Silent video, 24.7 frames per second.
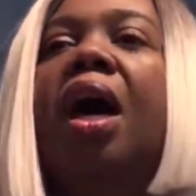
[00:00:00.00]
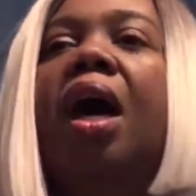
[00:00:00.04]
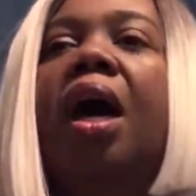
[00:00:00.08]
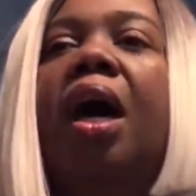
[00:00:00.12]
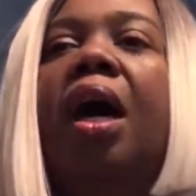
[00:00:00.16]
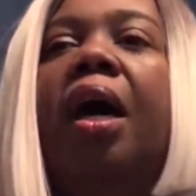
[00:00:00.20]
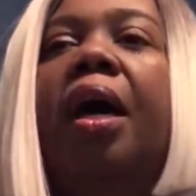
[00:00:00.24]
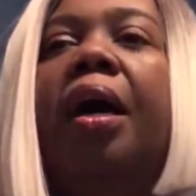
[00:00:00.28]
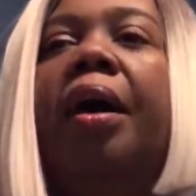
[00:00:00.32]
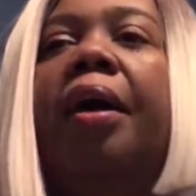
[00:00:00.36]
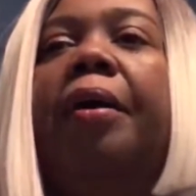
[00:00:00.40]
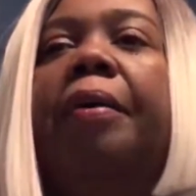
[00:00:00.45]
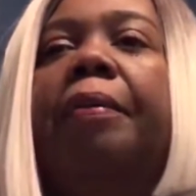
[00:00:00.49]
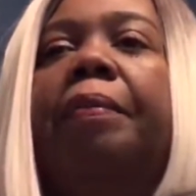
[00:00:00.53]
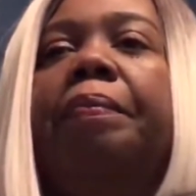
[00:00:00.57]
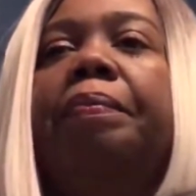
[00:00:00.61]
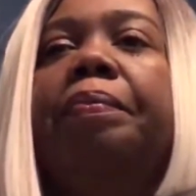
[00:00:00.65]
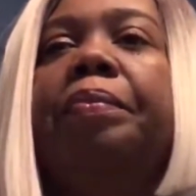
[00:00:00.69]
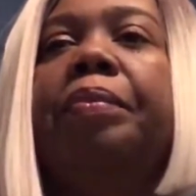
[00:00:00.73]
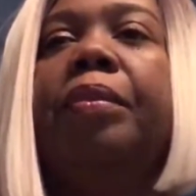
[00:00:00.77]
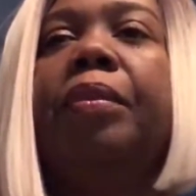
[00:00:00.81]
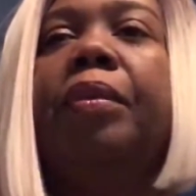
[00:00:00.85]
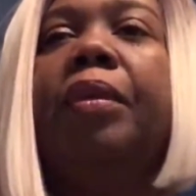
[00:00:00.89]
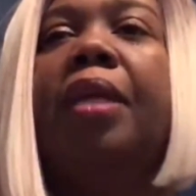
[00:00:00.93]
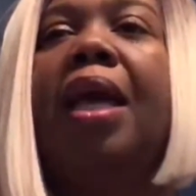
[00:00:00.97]
and
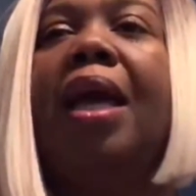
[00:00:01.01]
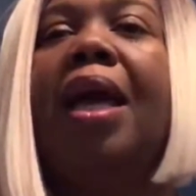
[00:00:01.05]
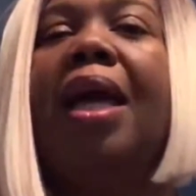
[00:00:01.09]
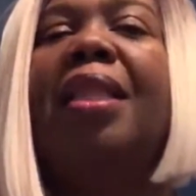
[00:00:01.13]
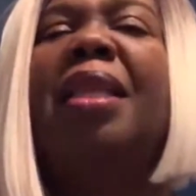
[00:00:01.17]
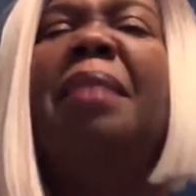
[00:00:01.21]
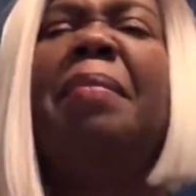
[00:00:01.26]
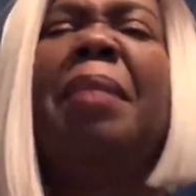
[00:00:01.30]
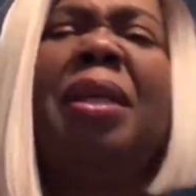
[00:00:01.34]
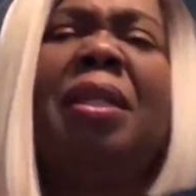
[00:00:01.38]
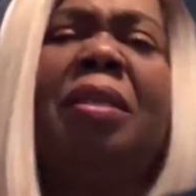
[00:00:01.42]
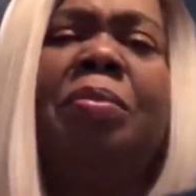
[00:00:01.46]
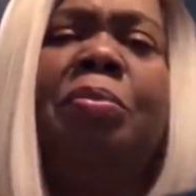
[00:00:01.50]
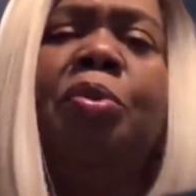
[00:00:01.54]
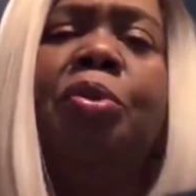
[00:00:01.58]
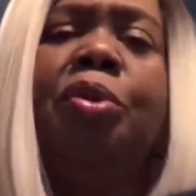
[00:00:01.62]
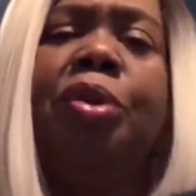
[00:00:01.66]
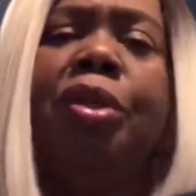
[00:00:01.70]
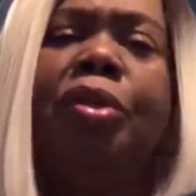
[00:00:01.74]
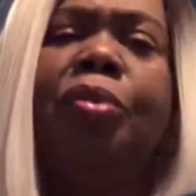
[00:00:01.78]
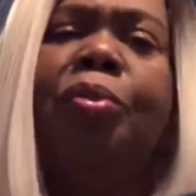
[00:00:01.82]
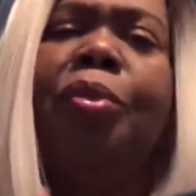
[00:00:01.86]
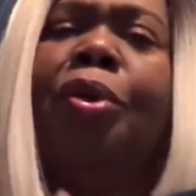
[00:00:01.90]
they make smoothies.